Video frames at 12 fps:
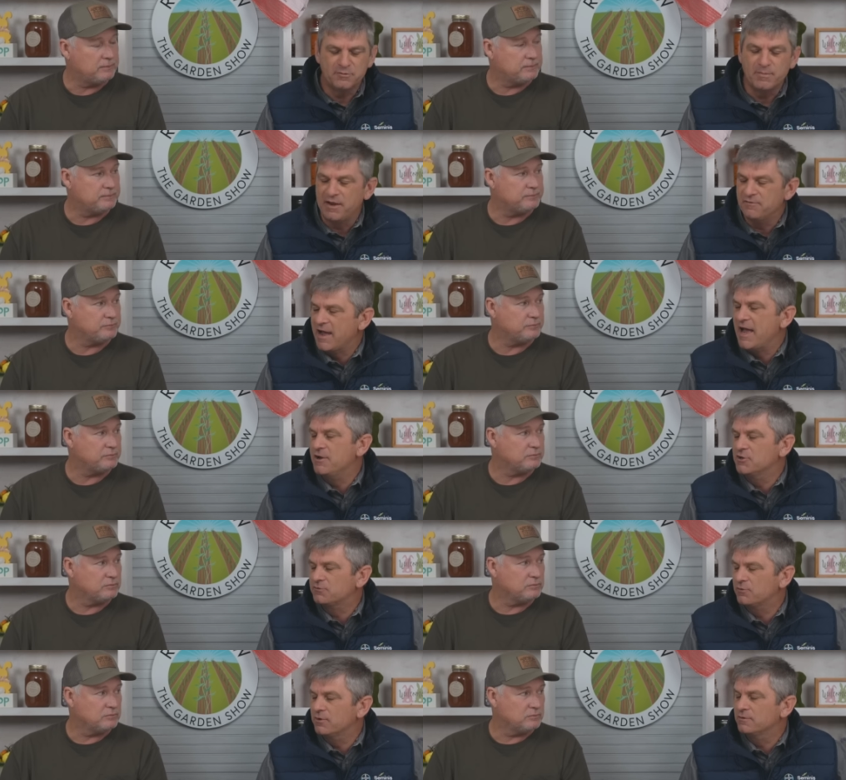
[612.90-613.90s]
Speaker 1: its main
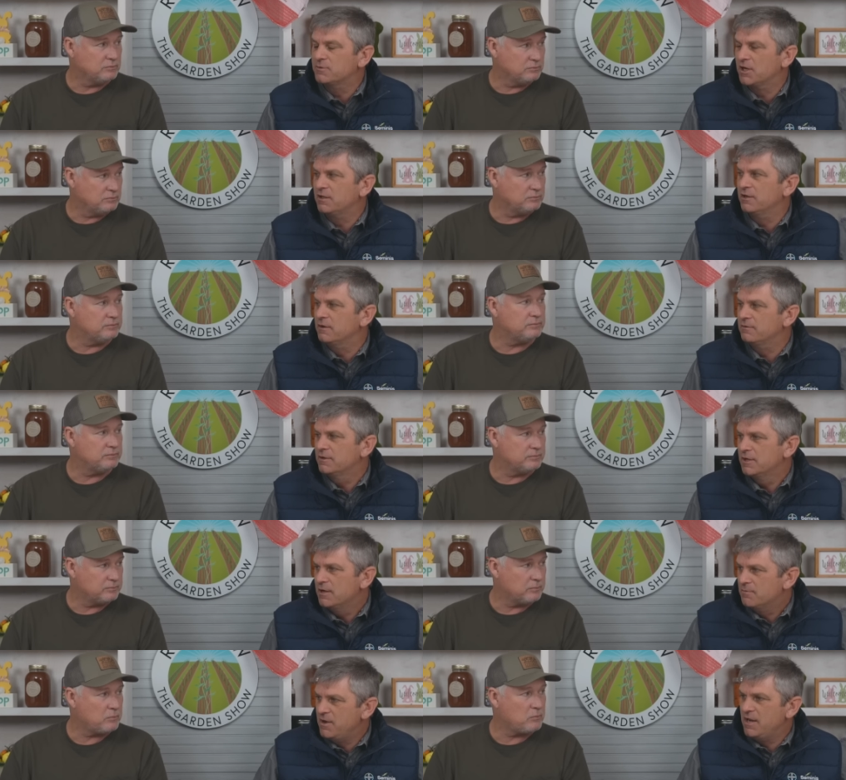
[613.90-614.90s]
values for particularly
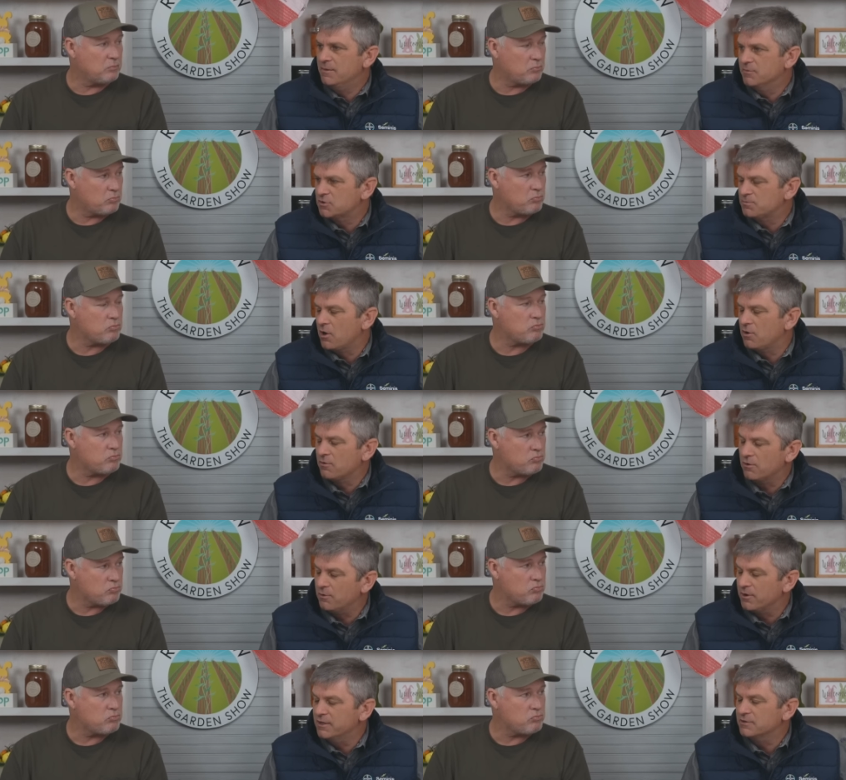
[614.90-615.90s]
a medium to small
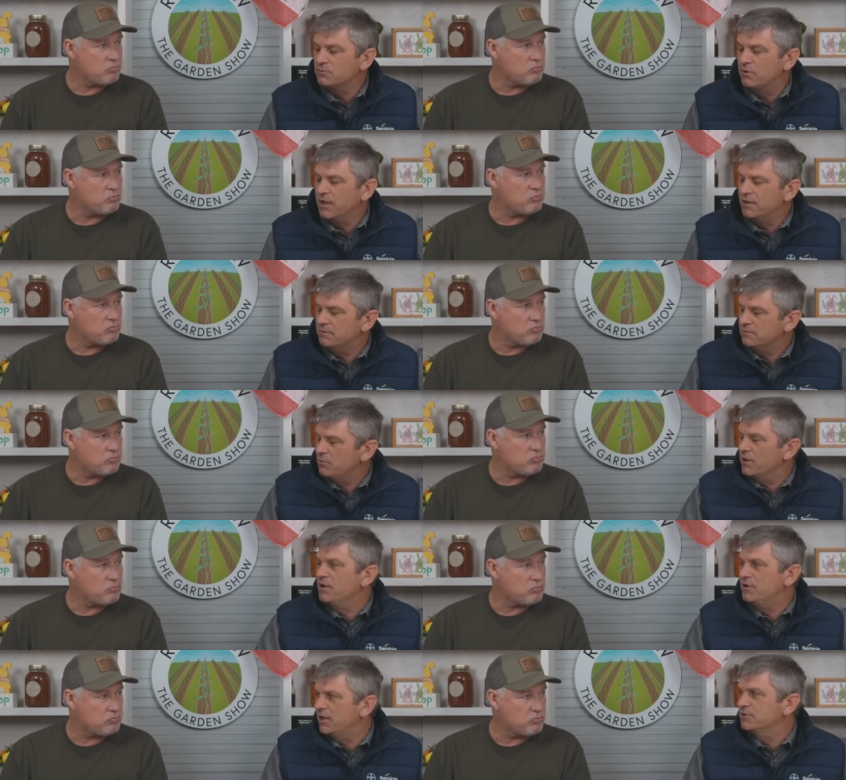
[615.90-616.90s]
grower is what it what
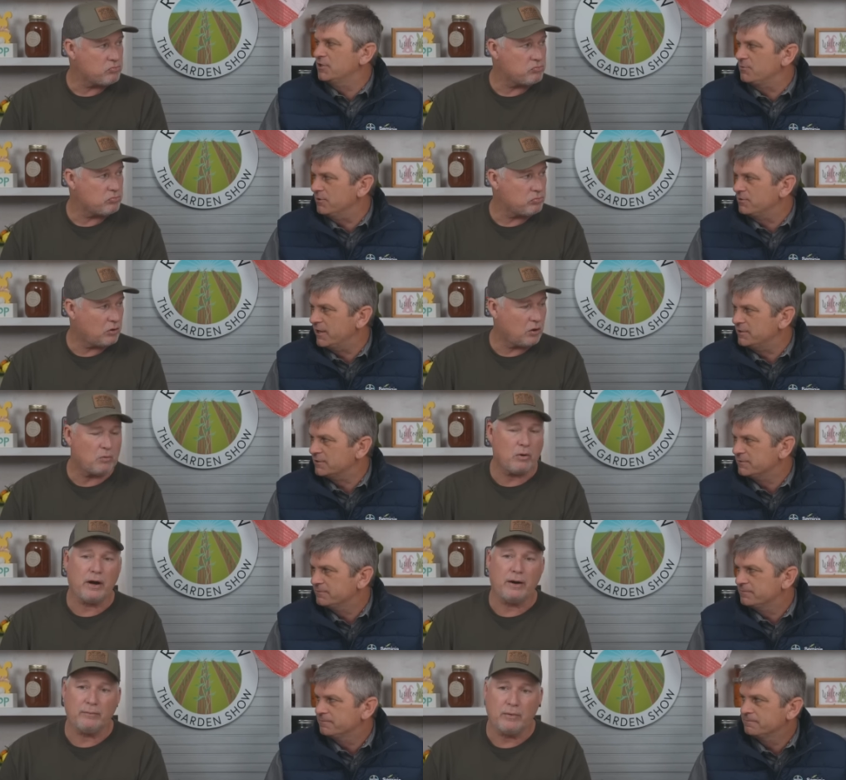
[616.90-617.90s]
it does in rotation.
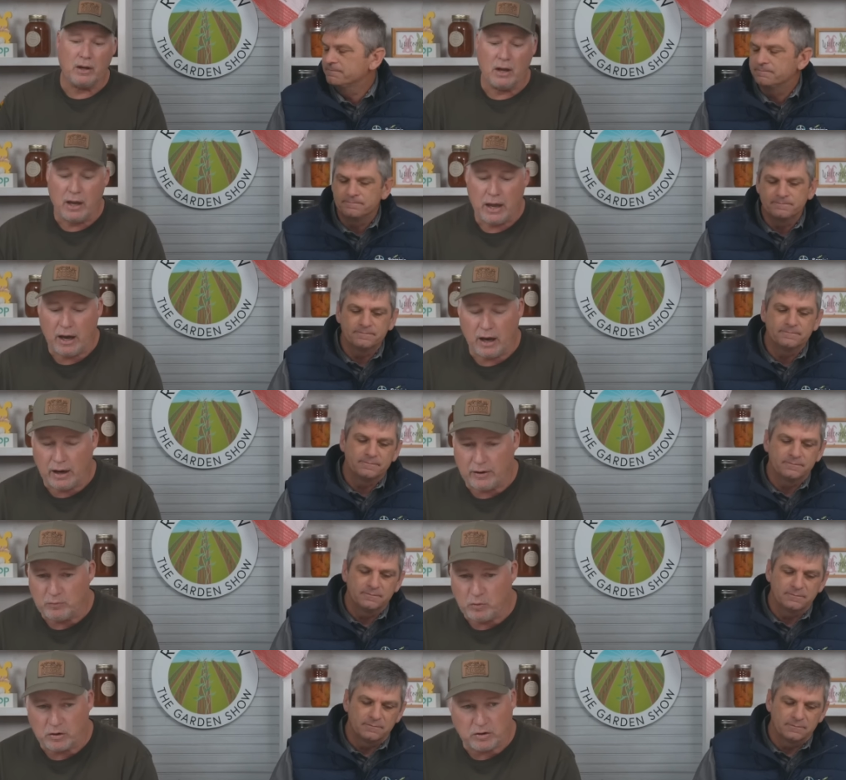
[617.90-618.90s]
Right.
Speaker 2: Uh,
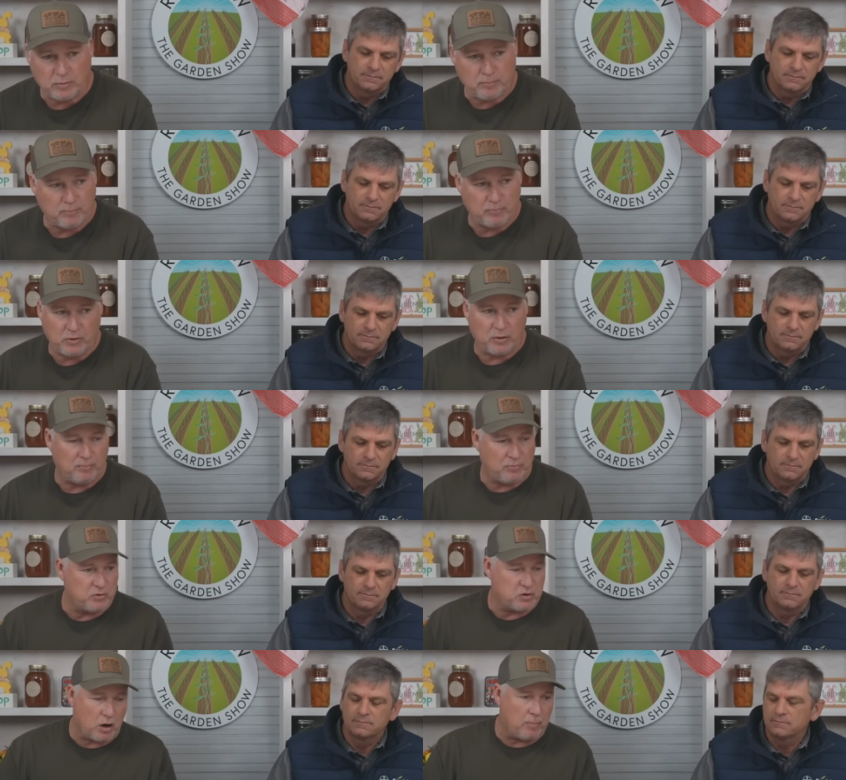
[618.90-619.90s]
one of the, the
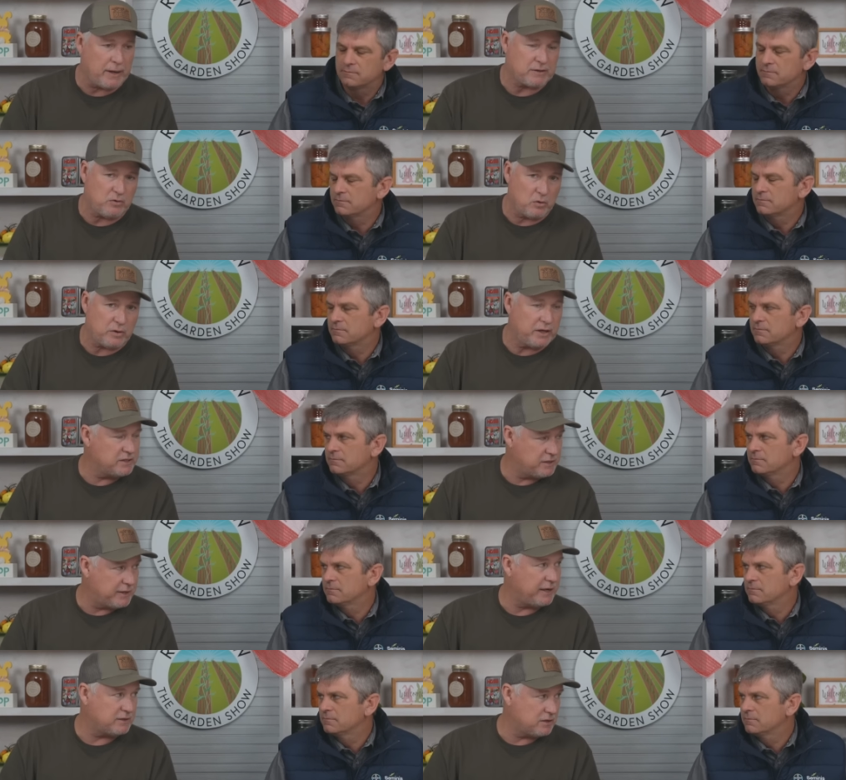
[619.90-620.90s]
drawbacks for it is it
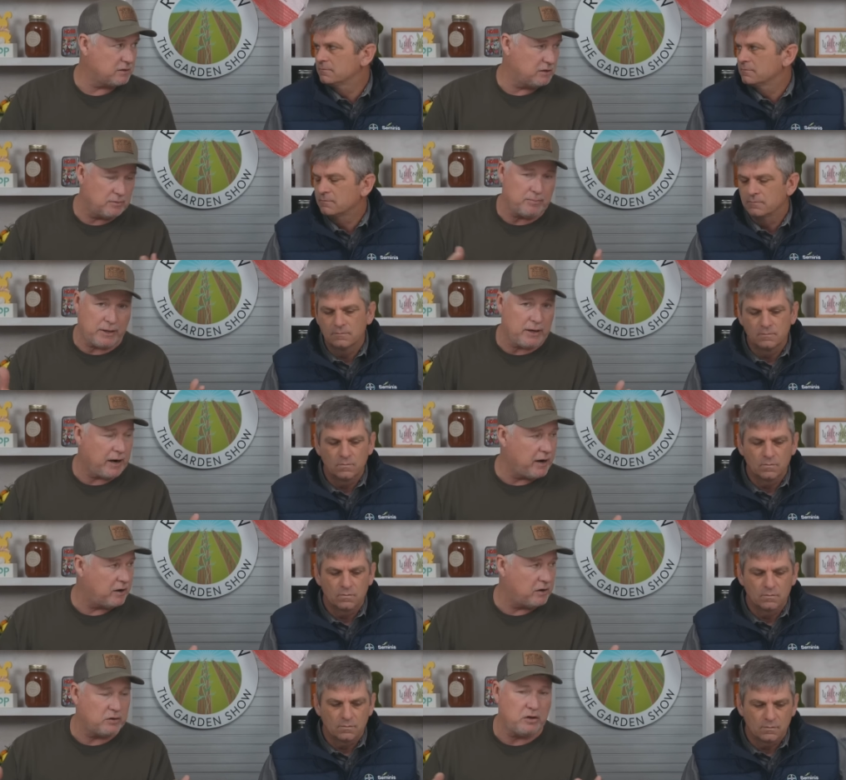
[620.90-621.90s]
takes a good bit of
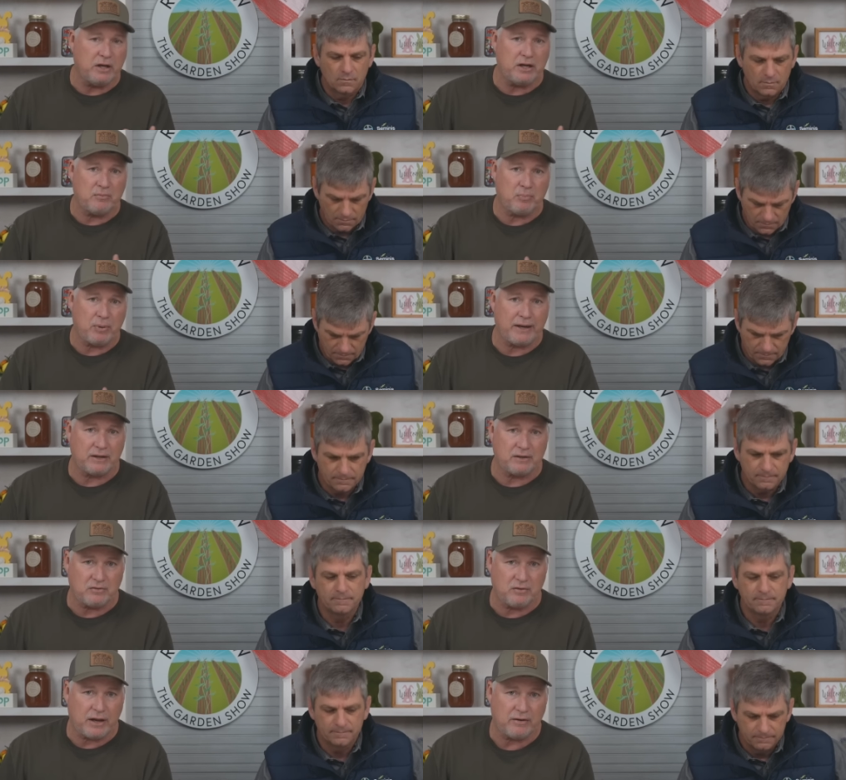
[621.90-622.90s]
area. You need to plant it
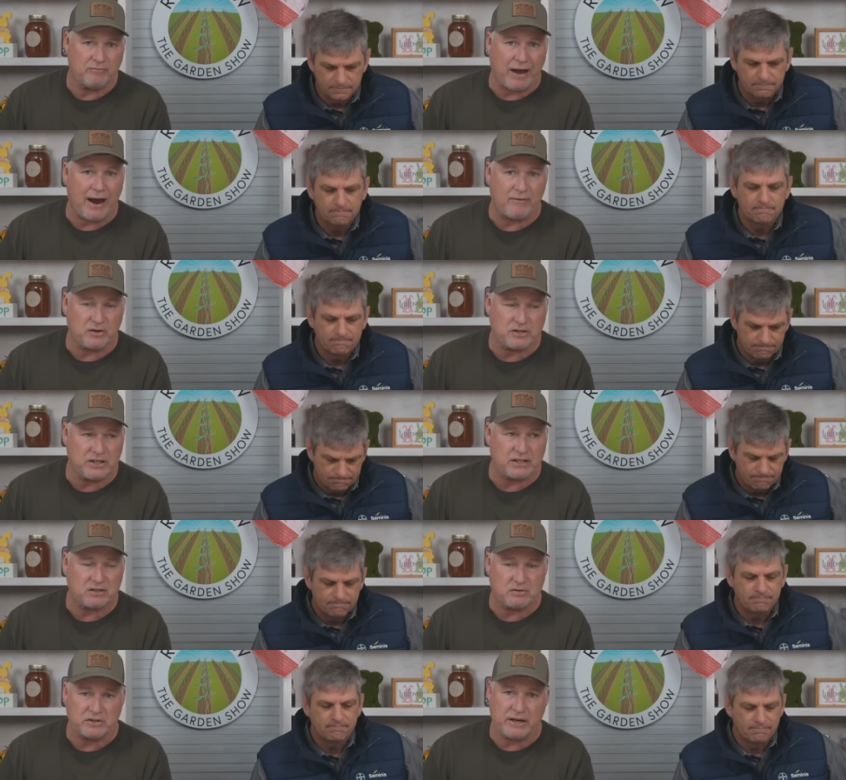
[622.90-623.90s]
in, in, five or
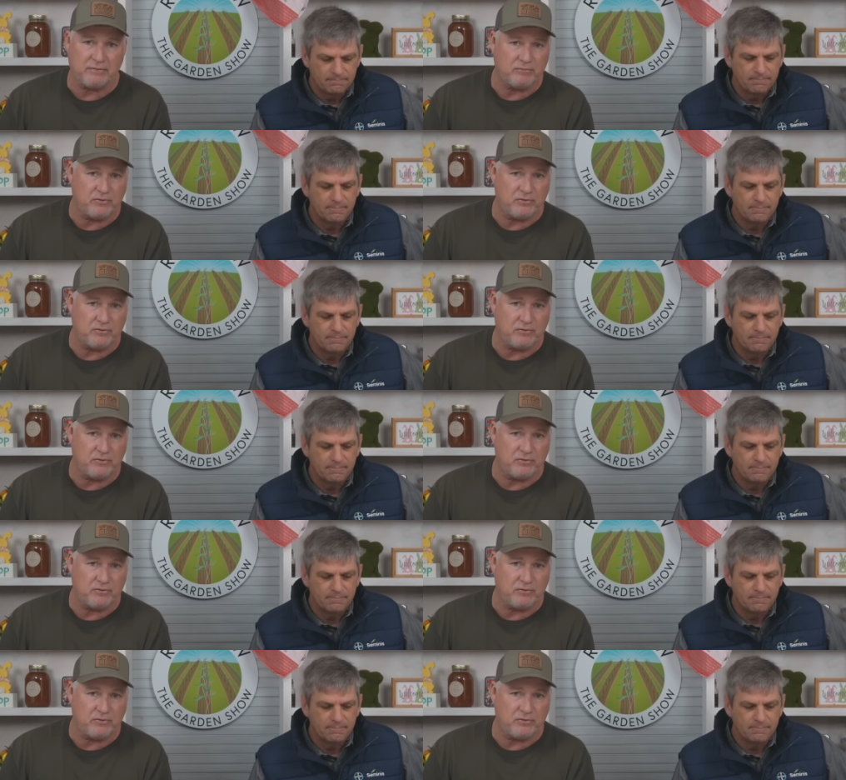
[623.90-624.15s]
six or seven